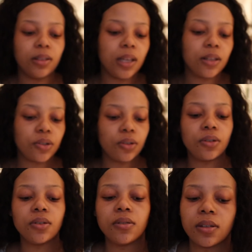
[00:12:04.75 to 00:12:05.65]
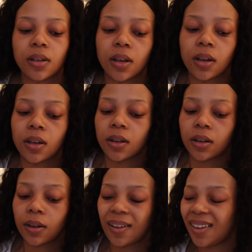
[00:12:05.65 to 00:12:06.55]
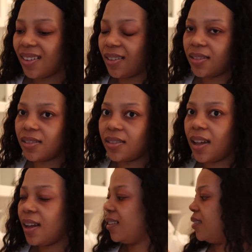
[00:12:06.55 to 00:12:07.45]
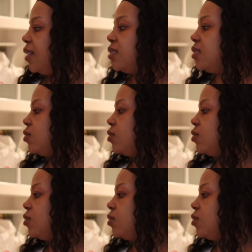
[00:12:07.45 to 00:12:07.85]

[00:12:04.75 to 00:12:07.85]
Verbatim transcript: utensils because I actually